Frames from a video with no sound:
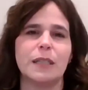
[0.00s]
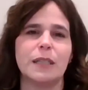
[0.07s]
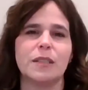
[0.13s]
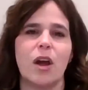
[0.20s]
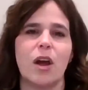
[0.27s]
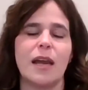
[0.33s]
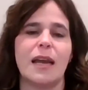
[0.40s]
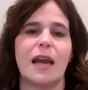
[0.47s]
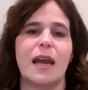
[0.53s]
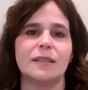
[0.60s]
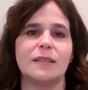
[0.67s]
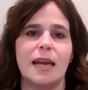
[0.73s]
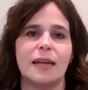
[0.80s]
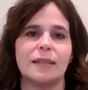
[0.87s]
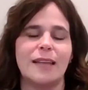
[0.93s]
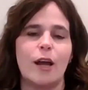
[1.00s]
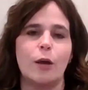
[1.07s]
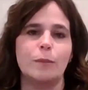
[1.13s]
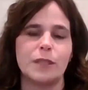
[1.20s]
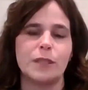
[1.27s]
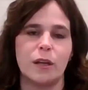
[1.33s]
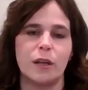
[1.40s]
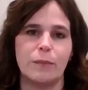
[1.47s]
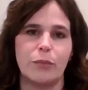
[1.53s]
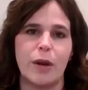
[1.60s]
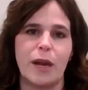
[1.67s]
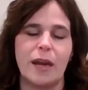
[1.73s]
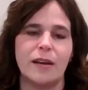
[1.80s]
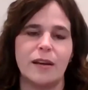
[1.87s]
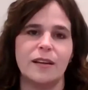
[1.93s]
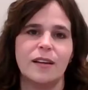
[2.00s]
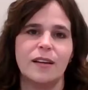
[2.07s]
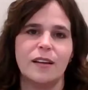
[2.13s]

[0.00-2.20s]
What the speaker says: because eye contact helps bring